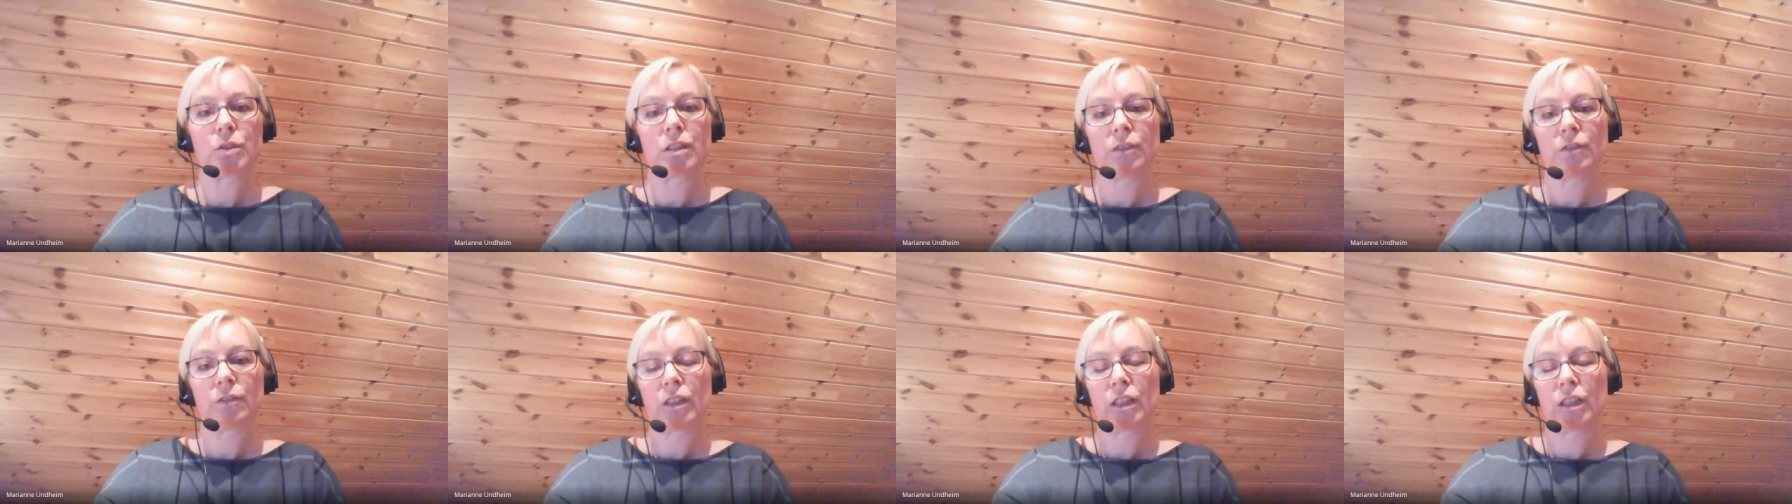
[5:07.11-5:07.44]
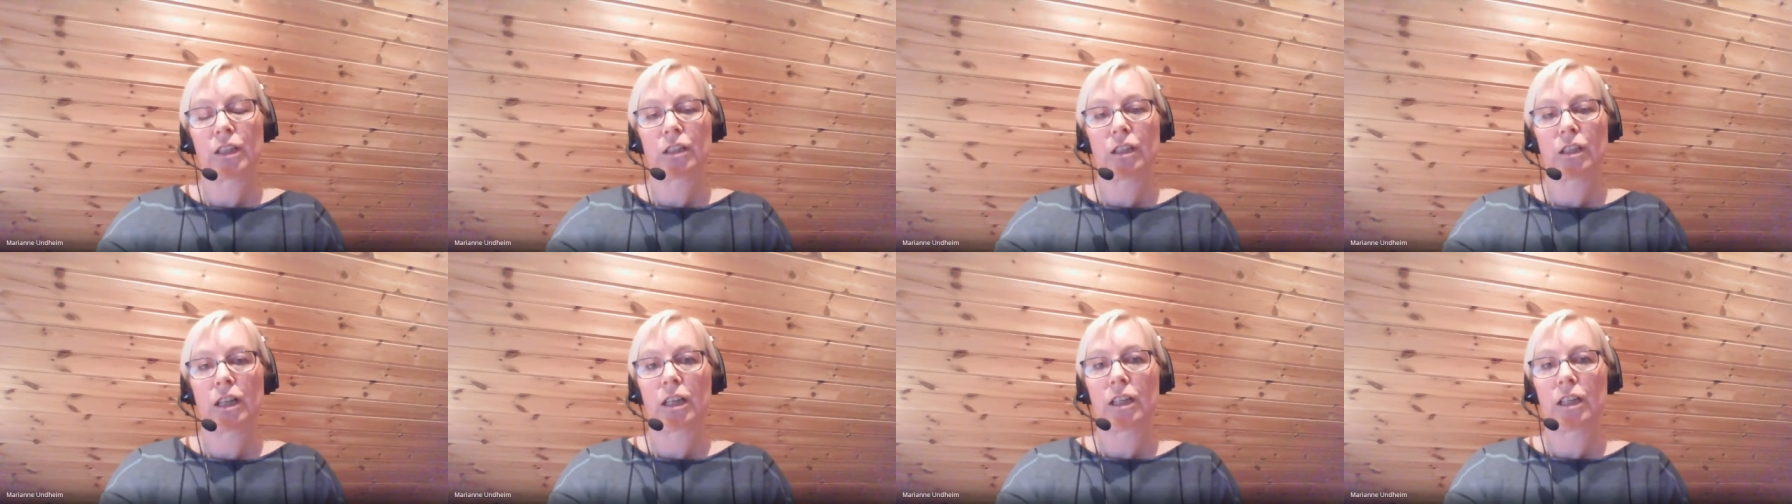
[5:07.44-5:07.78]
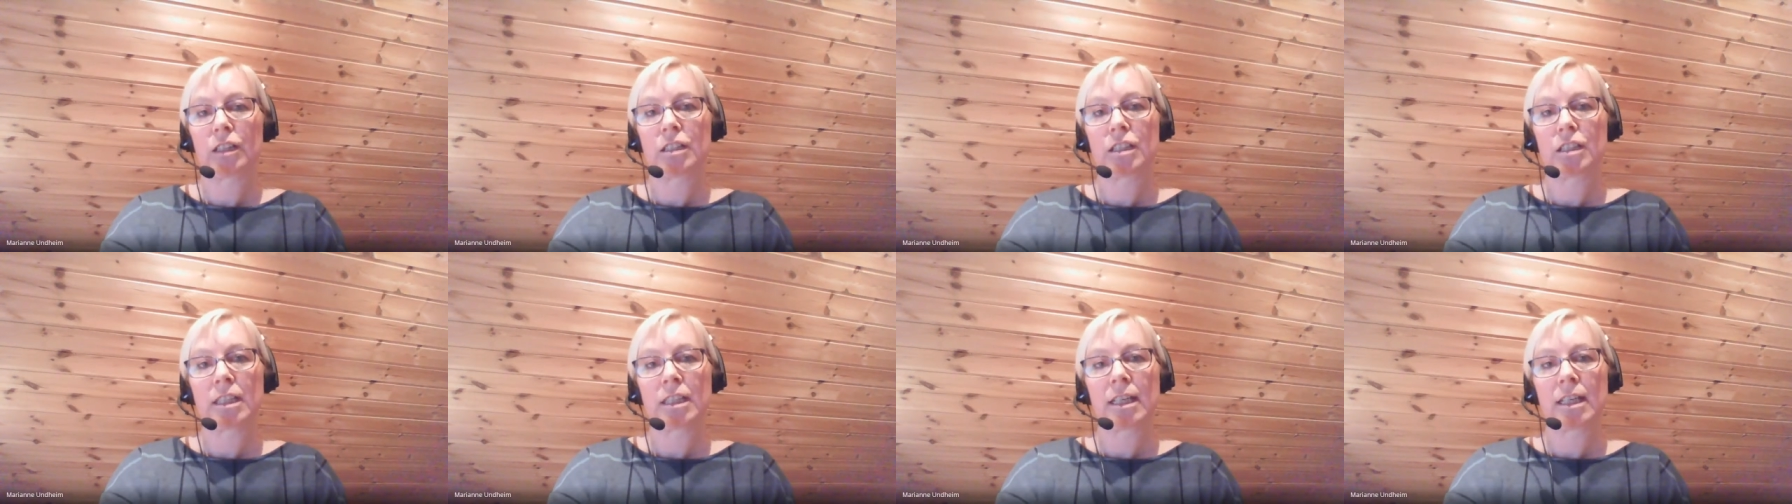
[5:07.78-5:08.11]
of
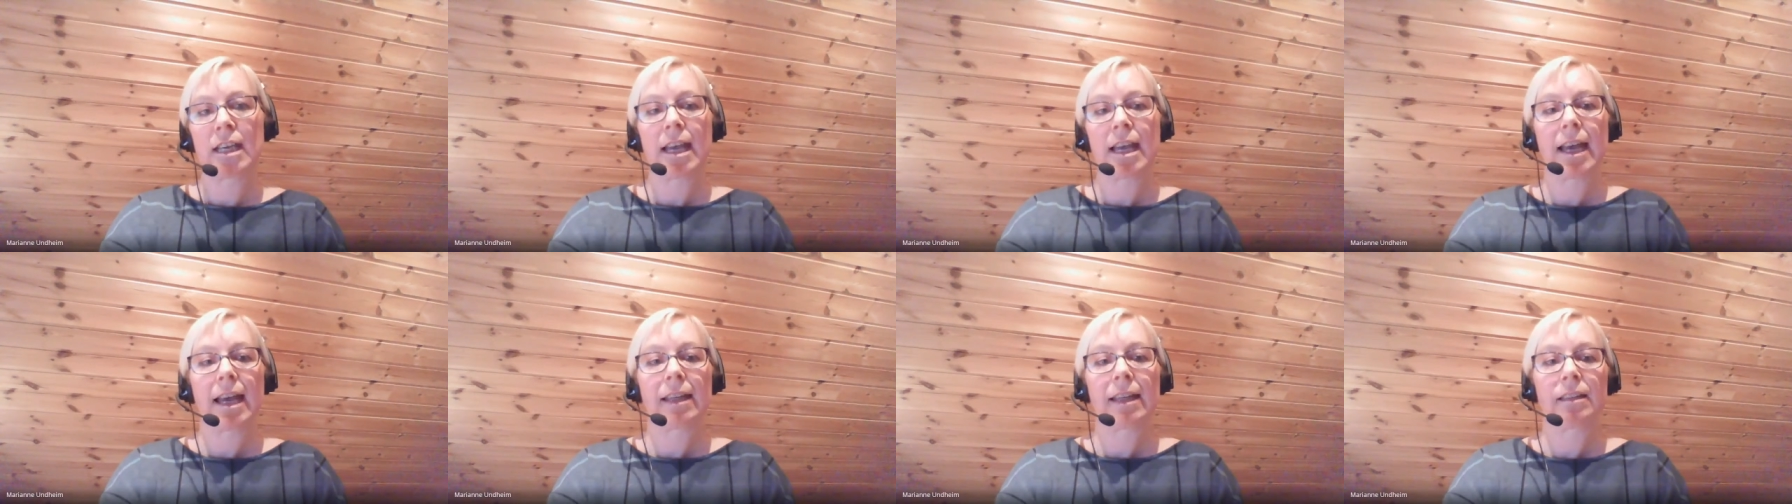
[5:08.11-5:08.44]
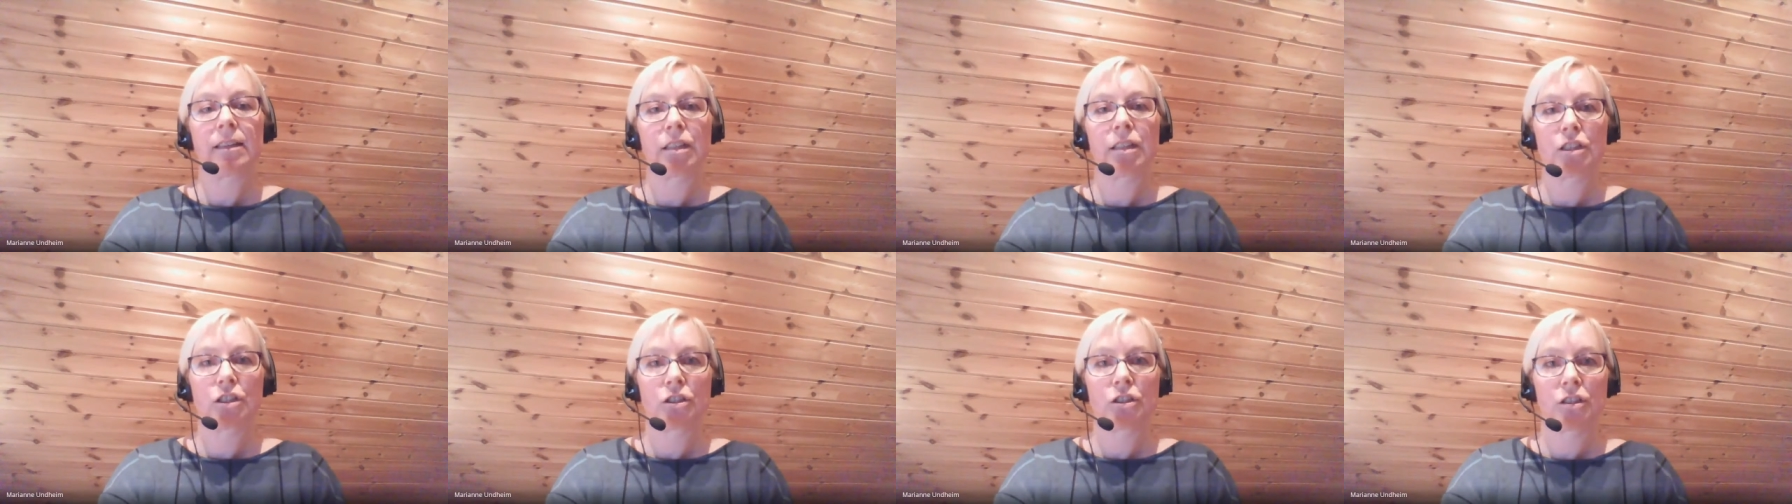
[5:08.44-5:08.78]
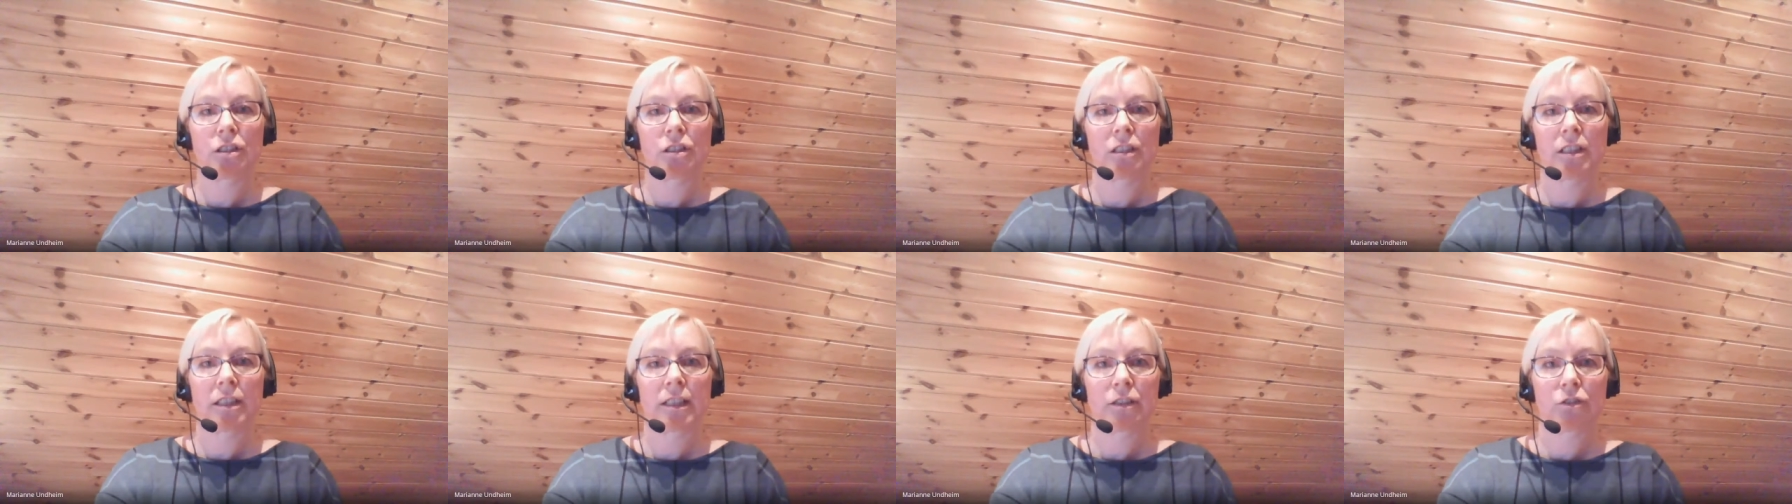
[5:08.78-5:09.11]
technology and
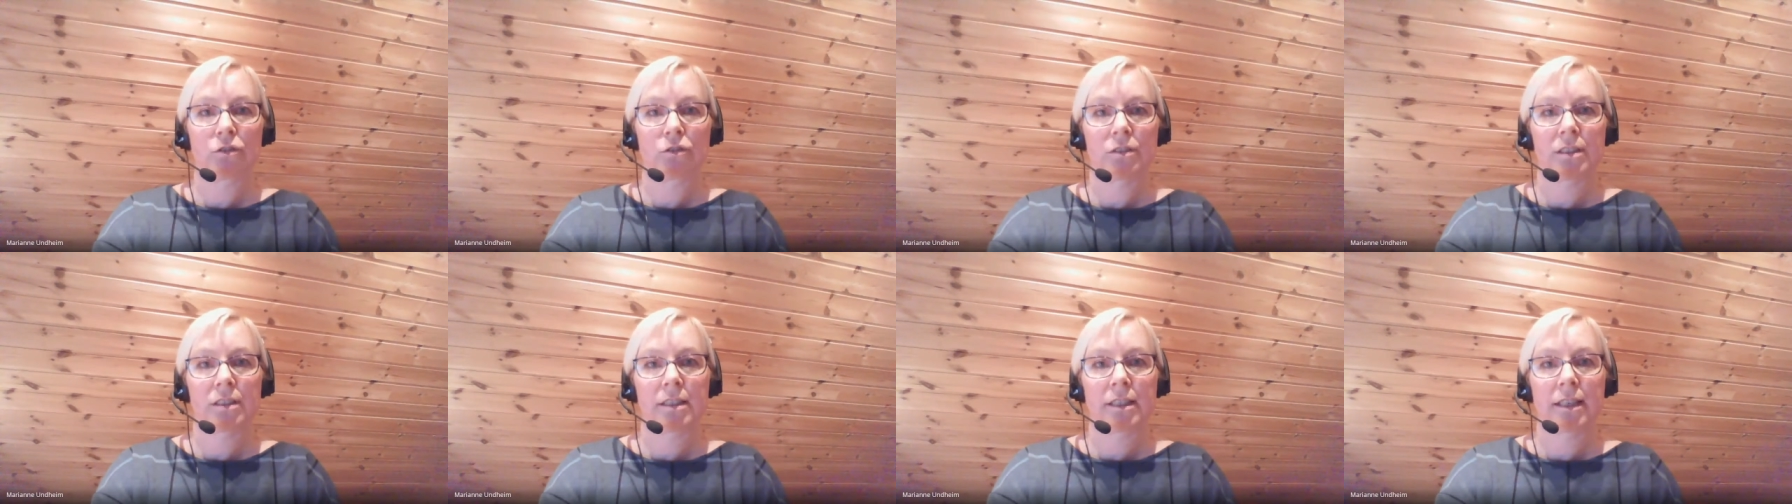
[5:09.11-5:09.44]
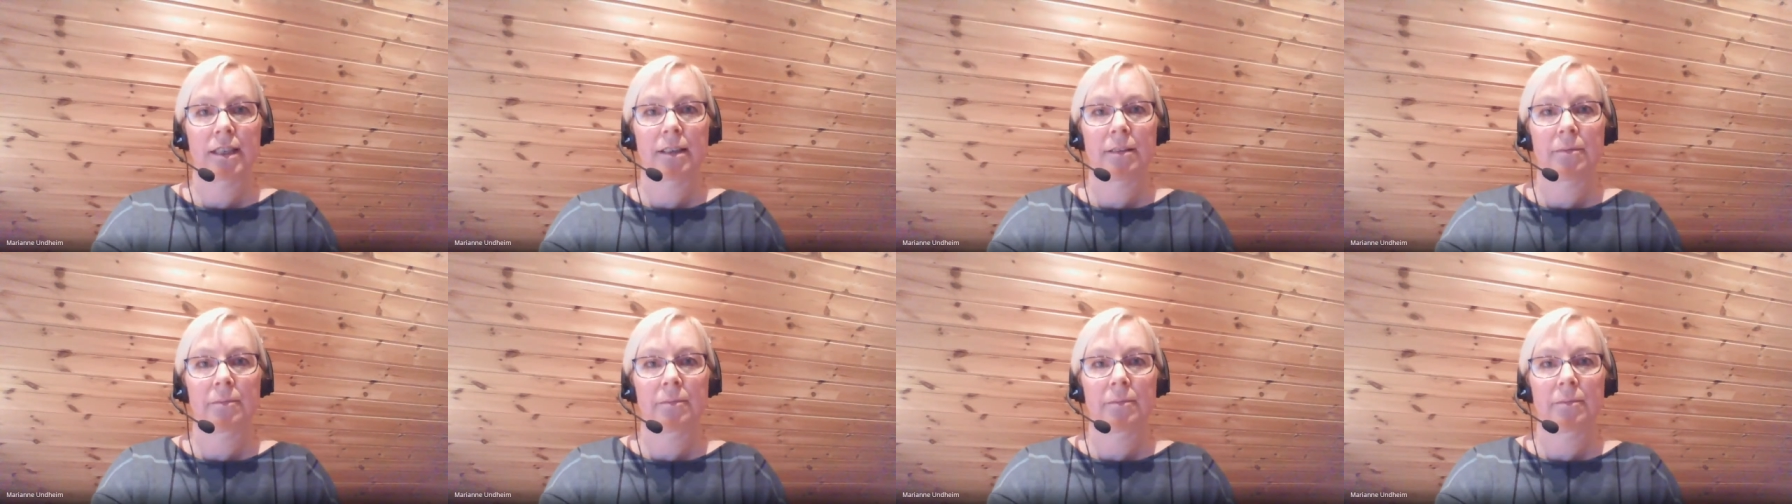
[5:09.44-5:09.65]
digital literacy.